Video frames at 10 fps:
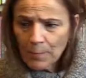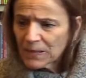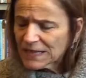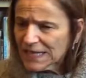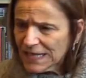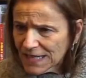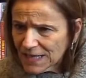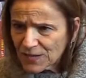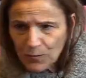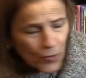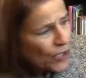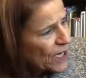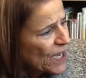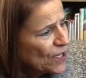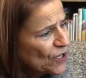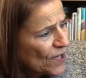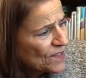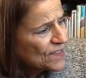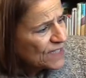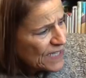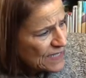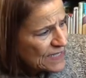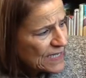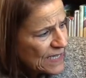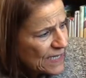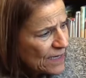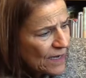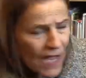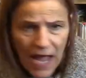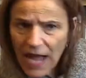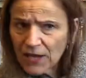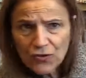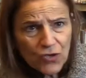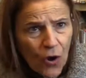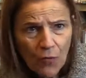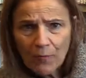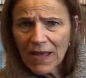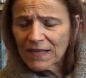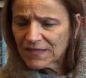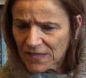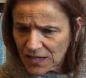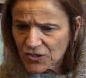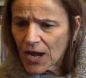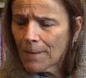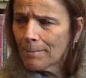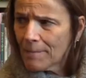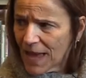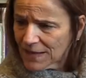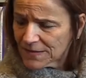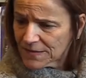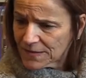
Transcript: Please work at your seat, dear, and don't make such a mess.